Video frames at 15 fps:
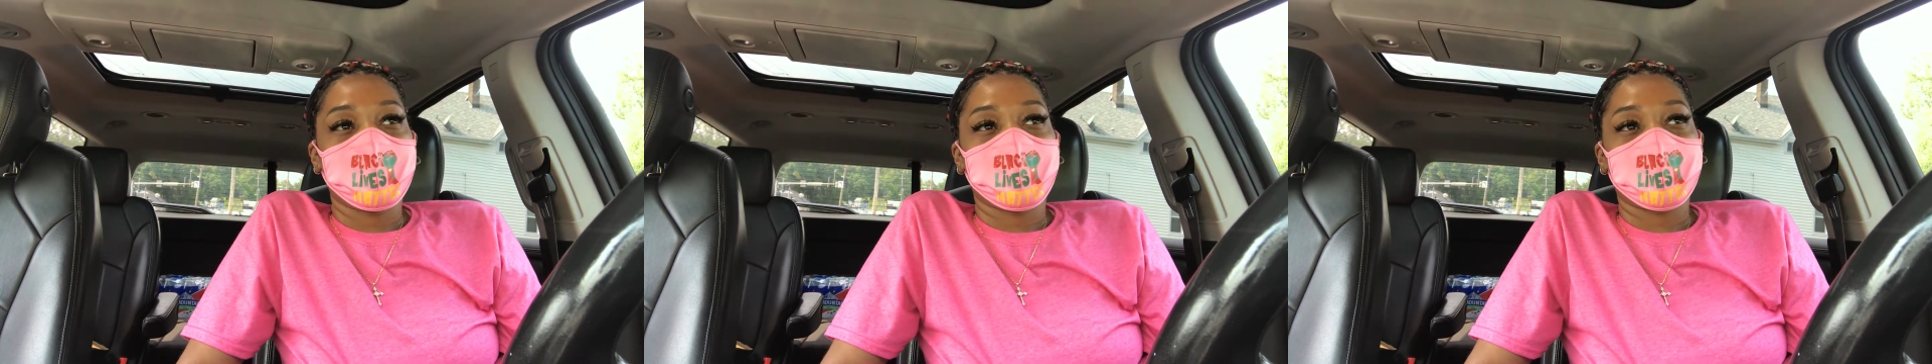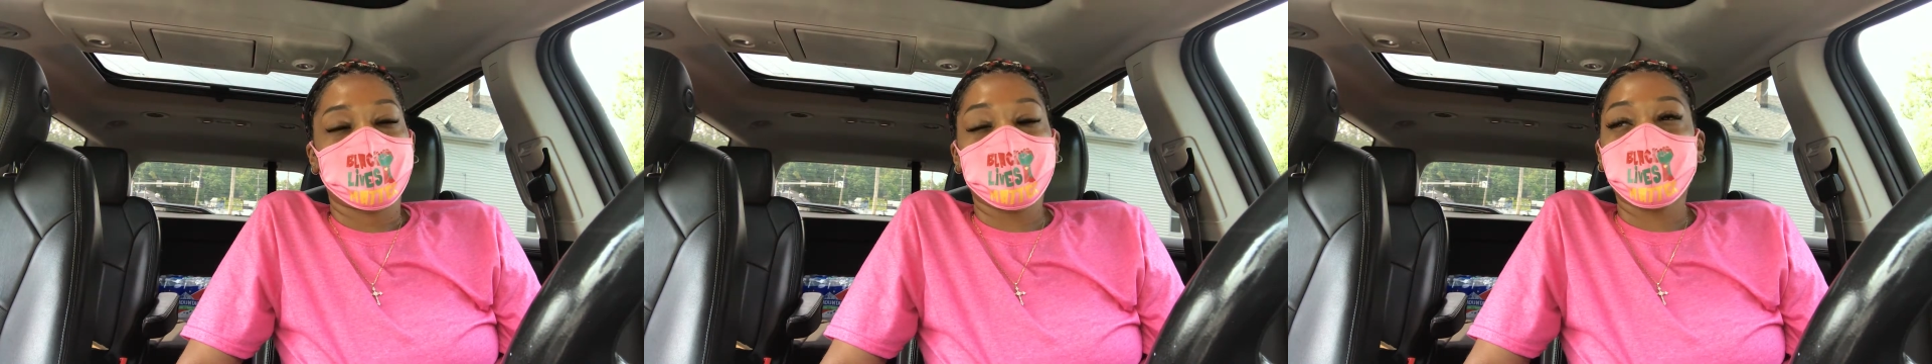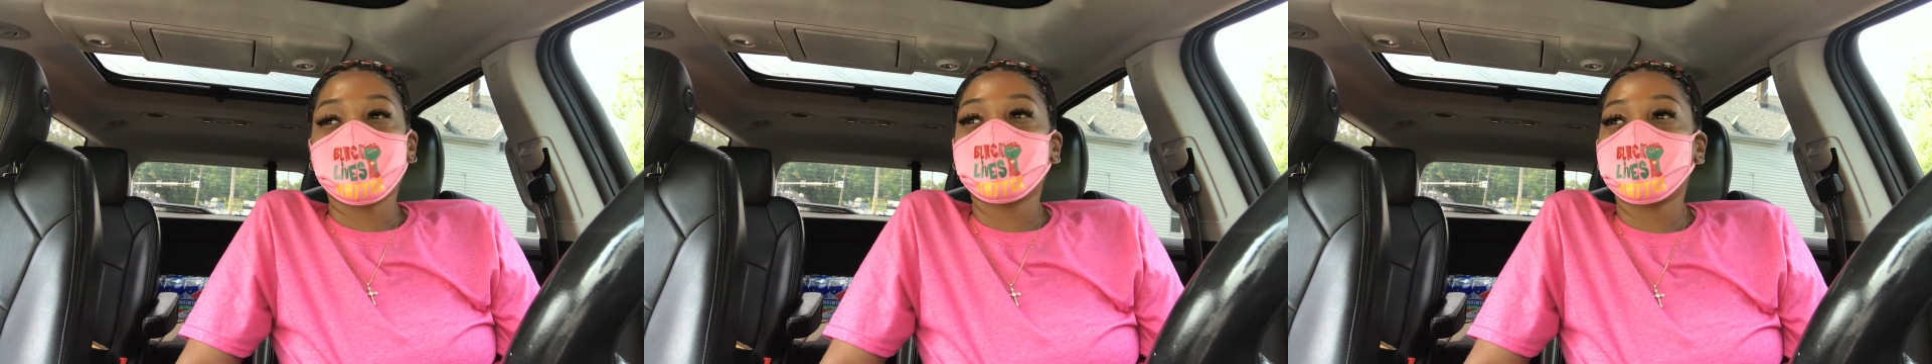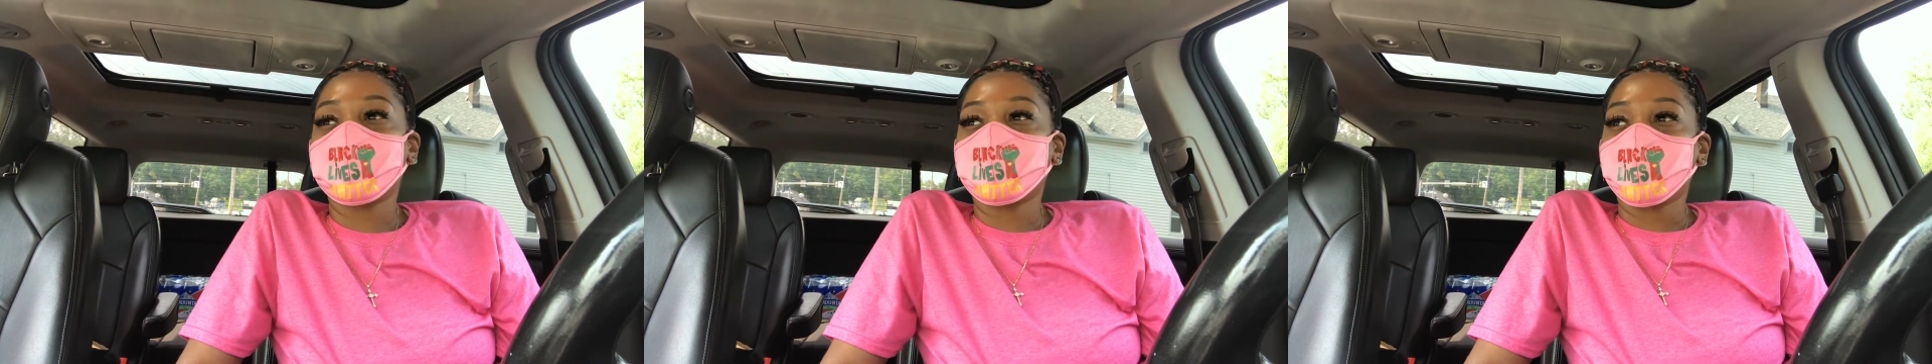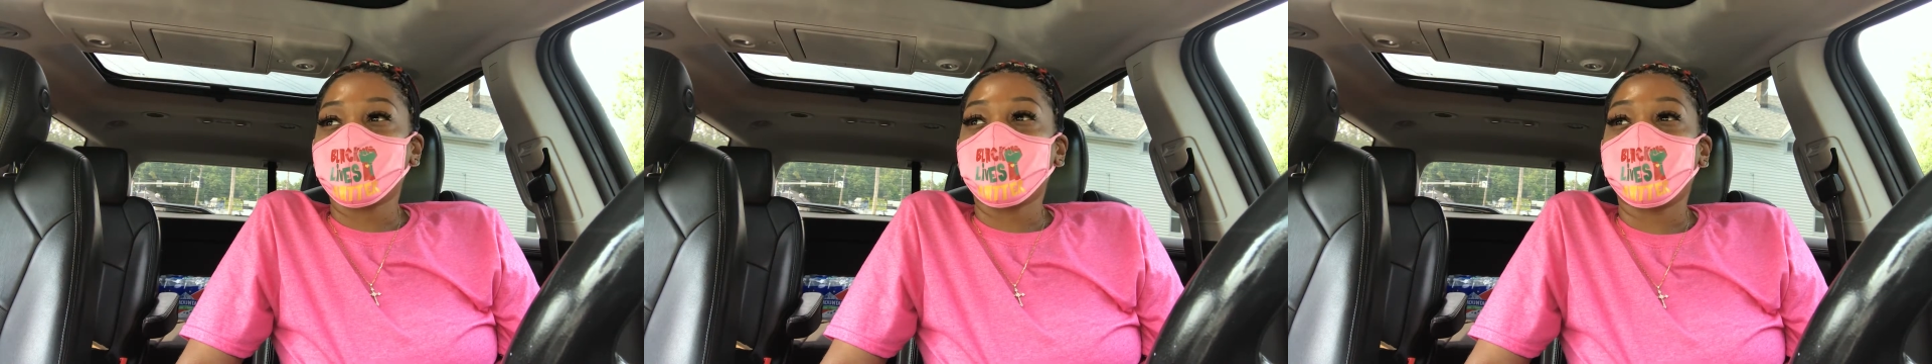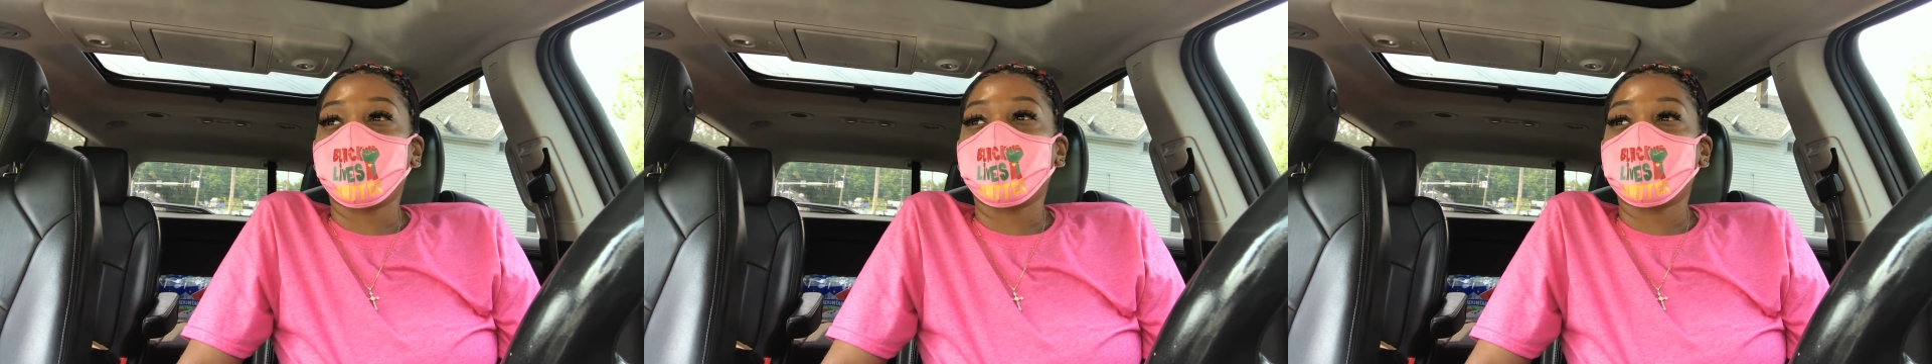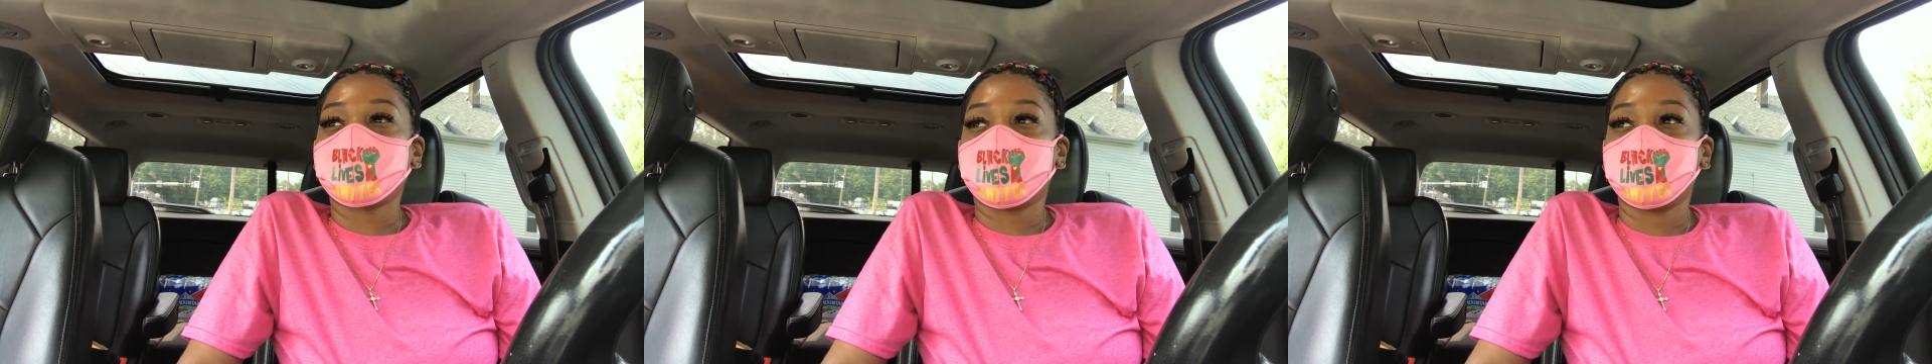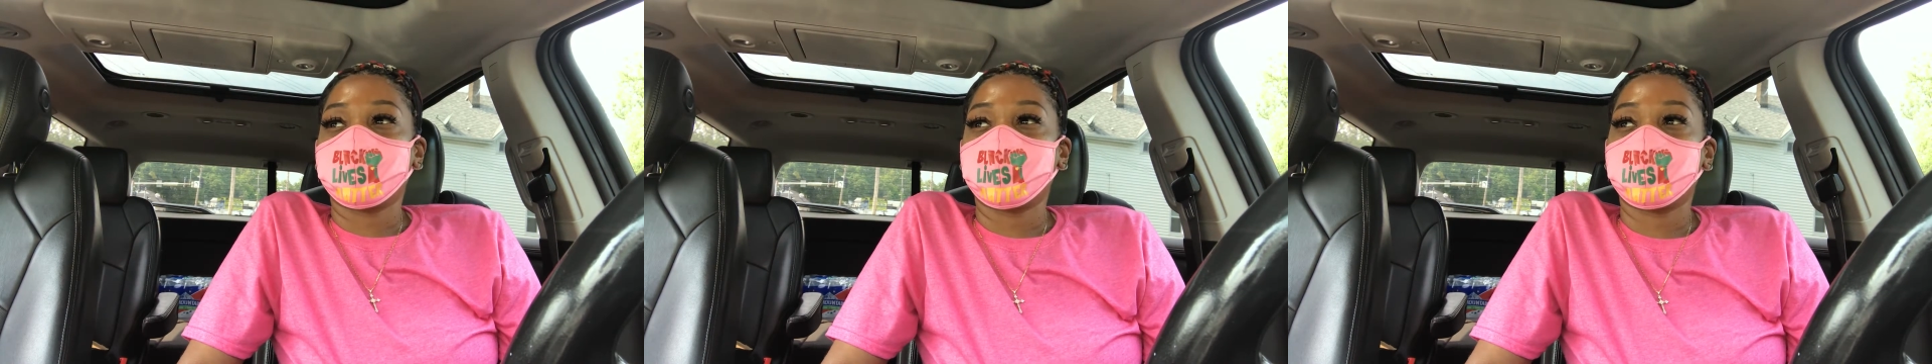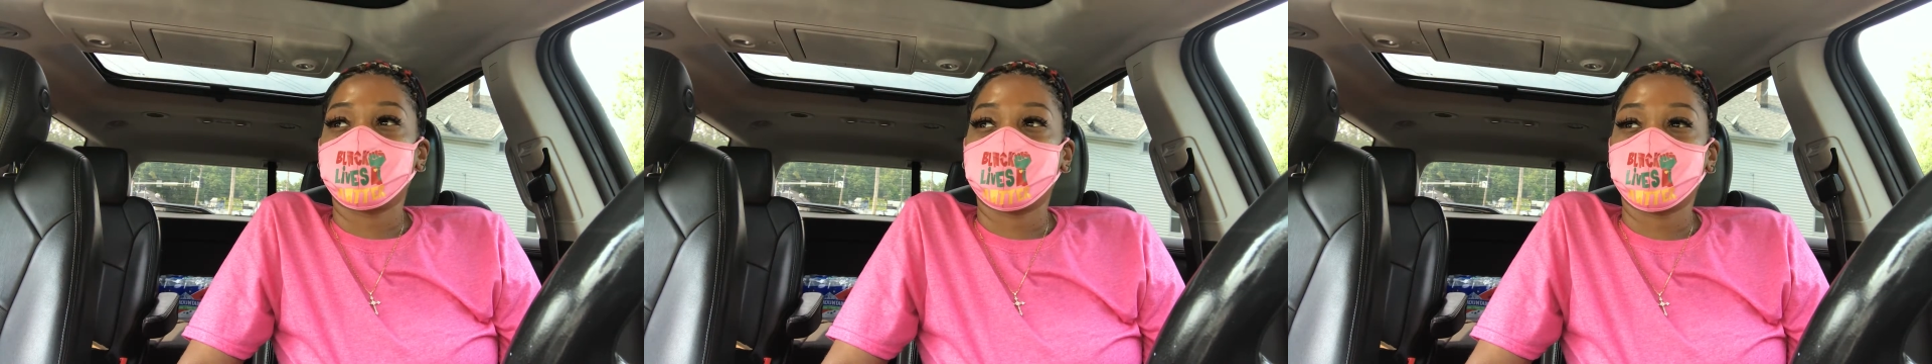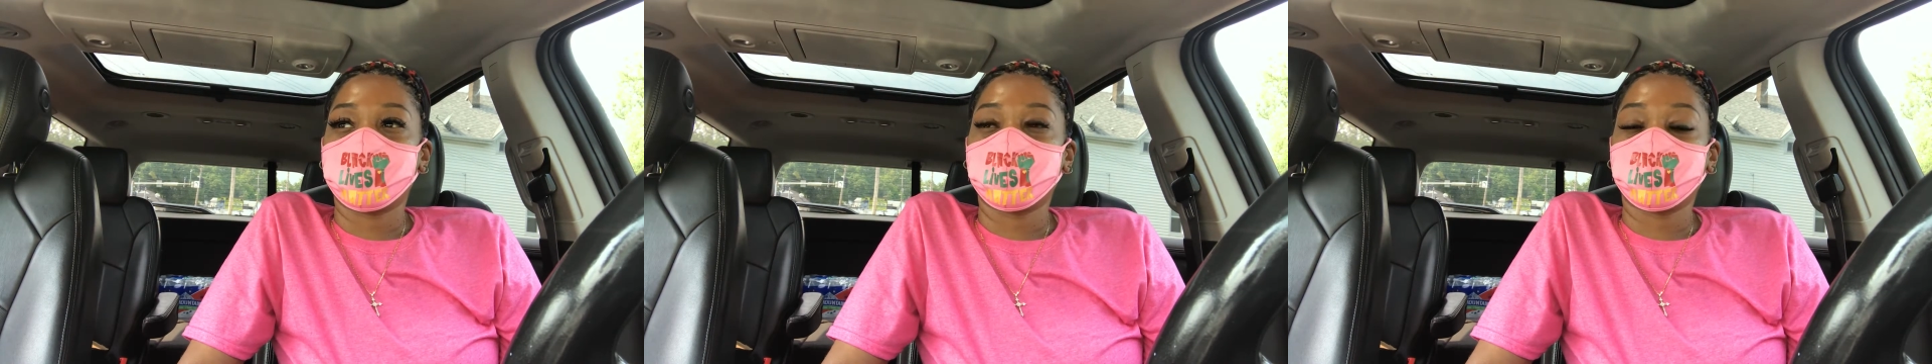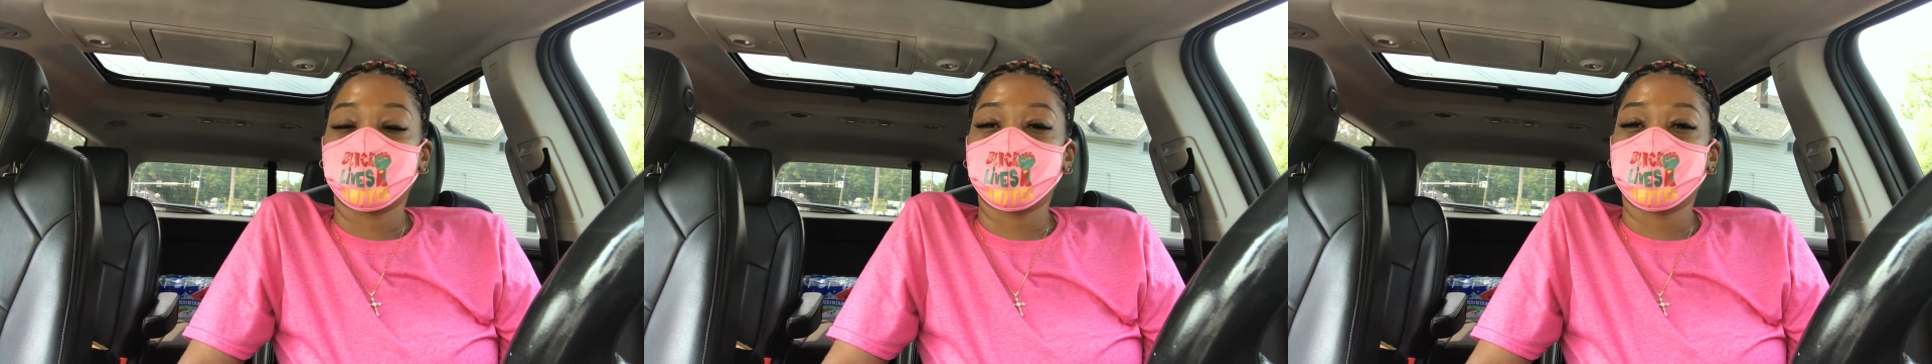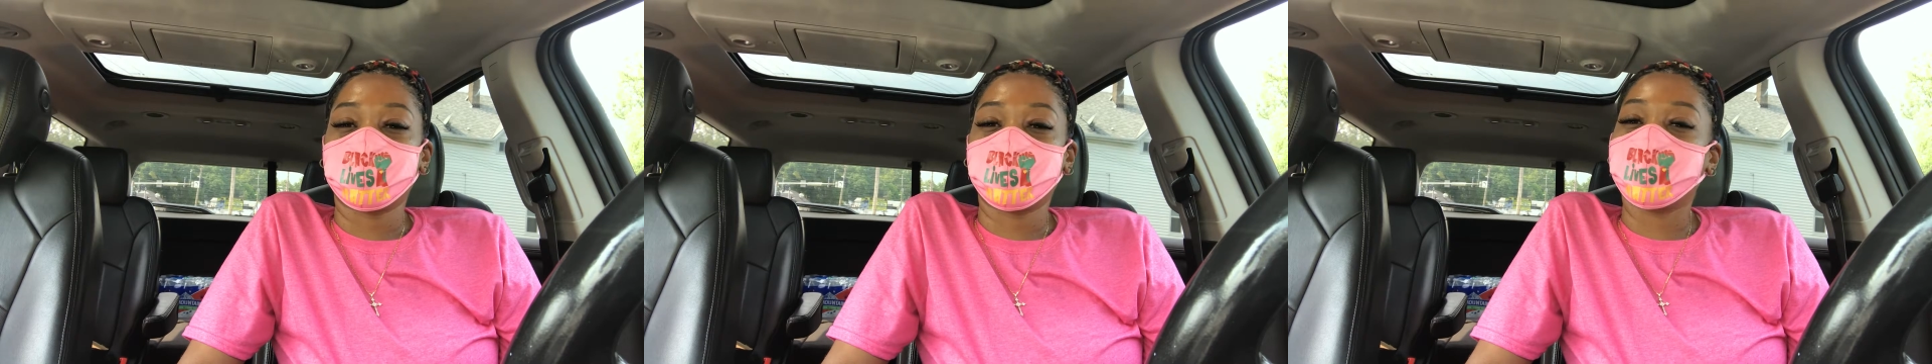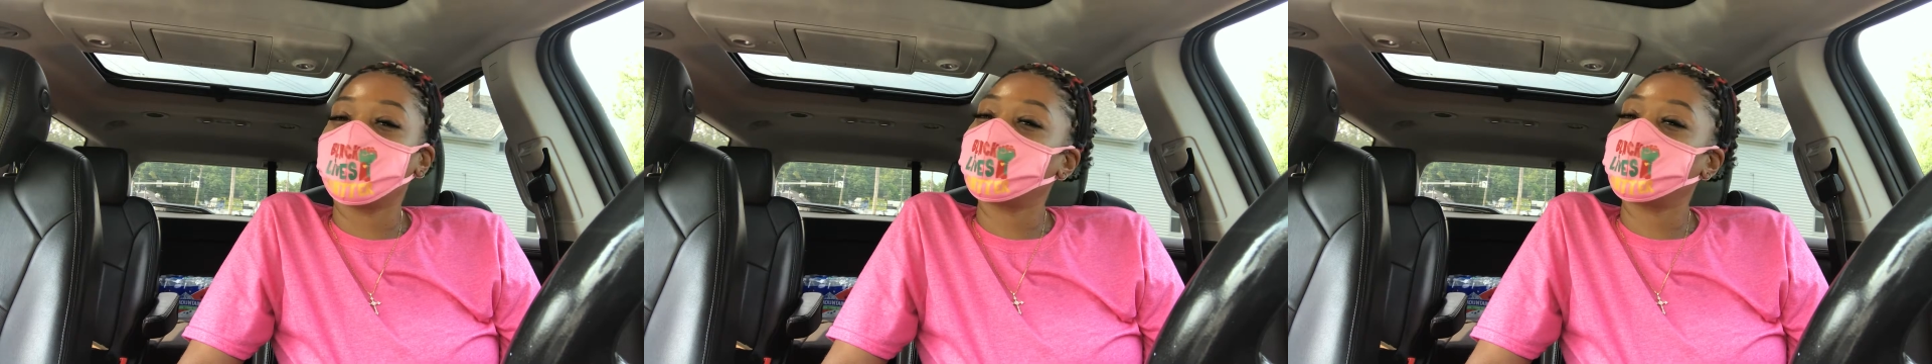got up, walked, threw